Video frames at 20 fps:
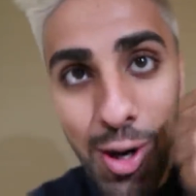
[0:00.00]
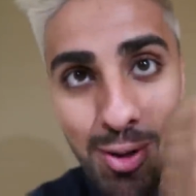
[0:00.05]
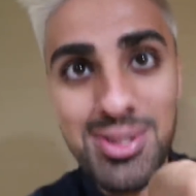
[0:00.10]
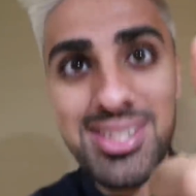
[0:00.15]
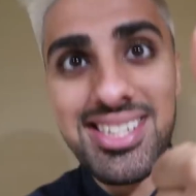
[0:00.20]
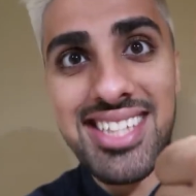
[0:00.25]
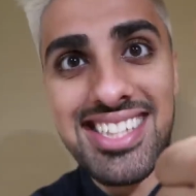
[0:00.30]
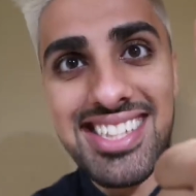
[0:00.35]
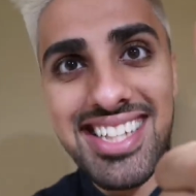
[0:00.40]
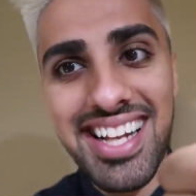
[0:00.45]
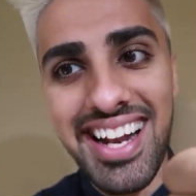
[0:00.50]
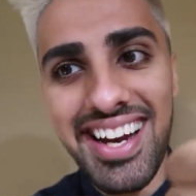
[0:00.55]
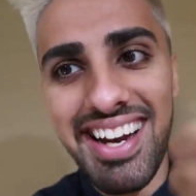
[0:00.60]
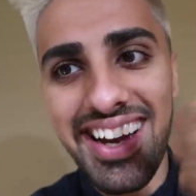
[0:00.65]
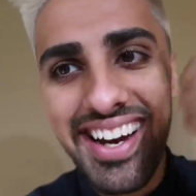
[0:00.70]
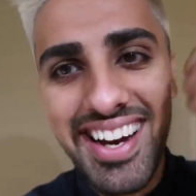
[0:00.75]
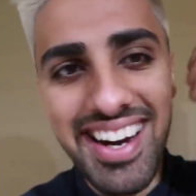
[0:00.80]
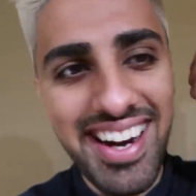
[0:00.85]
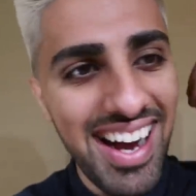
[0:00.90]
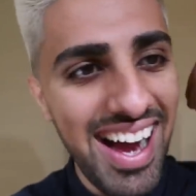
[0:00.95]
Coast is
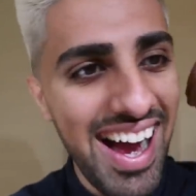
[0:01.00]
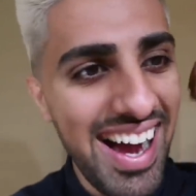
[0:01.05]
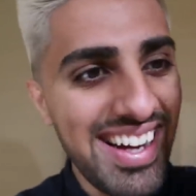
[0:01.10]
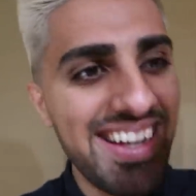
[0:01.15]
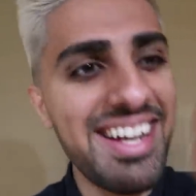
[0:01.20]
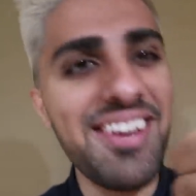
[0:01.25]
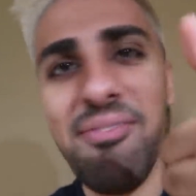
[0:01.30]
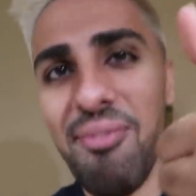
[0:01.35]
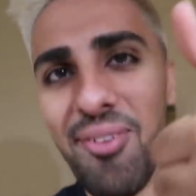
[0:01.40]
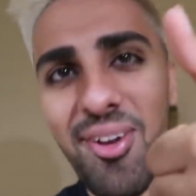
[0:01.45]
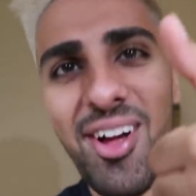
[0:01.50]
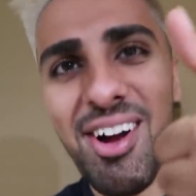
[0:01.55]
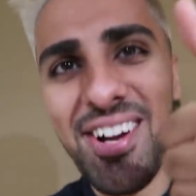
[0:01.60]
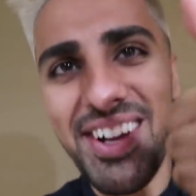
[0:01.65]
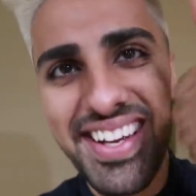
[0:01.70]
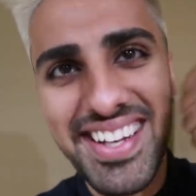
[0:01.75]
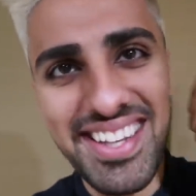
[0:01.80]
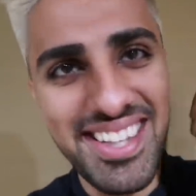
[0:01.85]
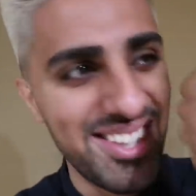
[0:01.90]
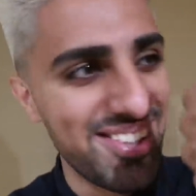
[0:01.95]
clear. I can
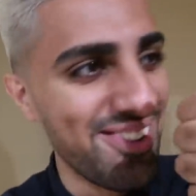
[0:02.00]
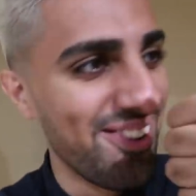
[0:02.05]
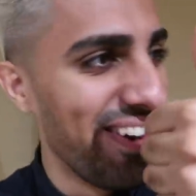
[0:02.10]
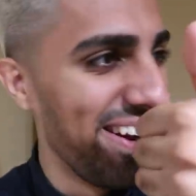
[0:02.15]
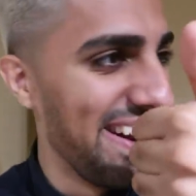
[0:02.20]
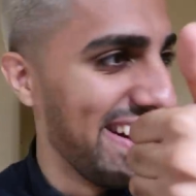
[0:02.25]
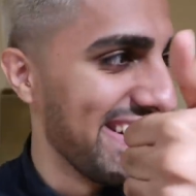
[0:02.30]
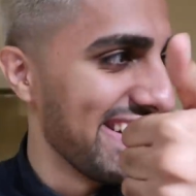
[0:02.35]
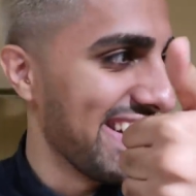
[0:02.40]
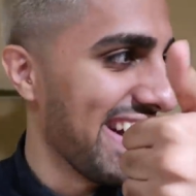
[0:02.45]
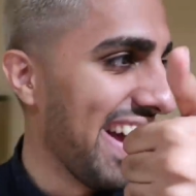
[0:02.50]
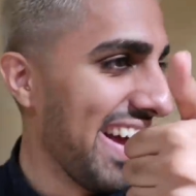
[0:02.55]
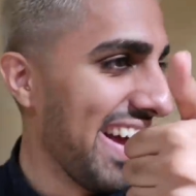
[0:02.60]
vlog in the toilet,